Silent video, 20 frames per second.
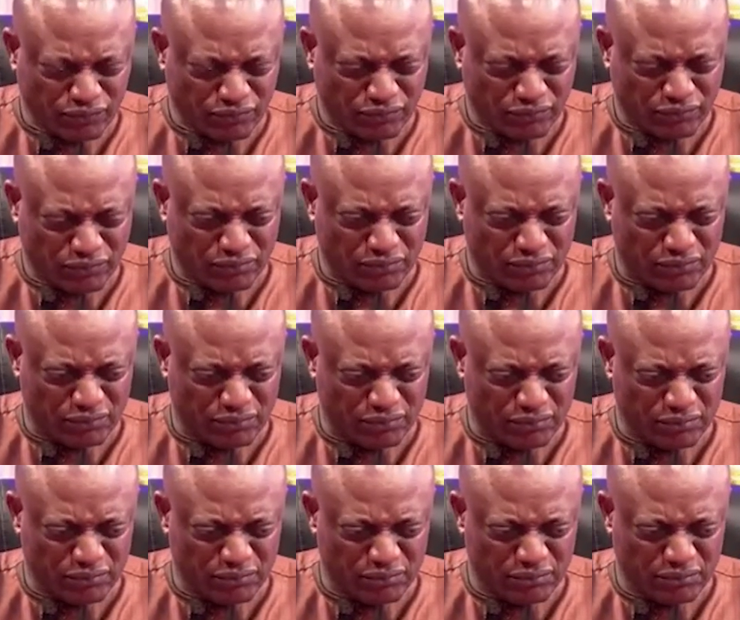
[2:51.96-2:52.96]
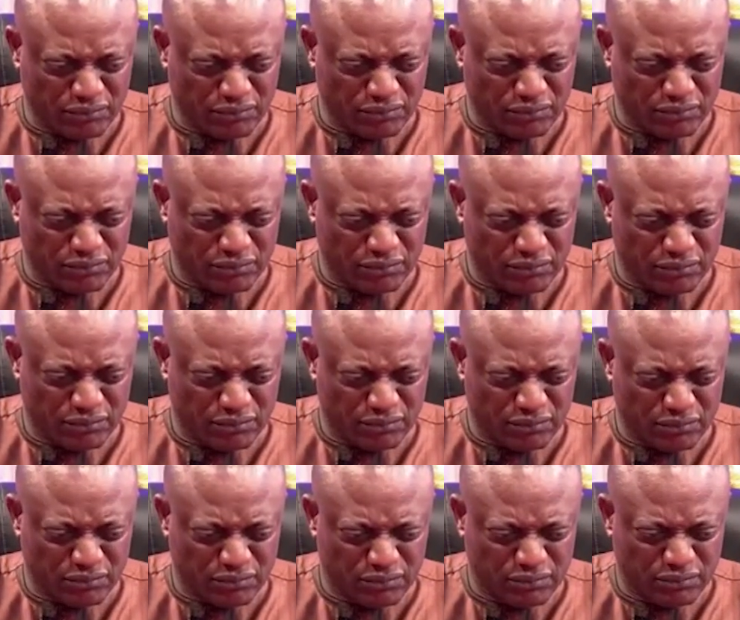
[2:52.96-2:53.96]

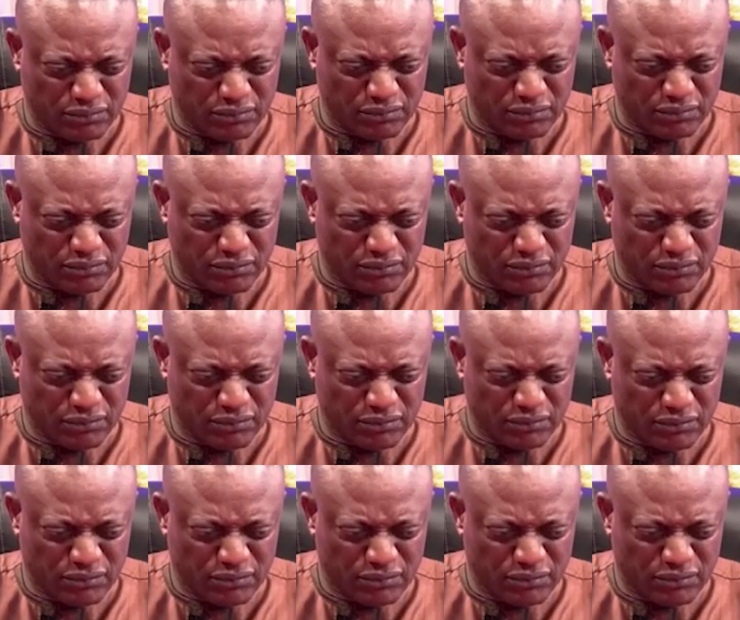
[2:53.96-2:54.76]
[no speech]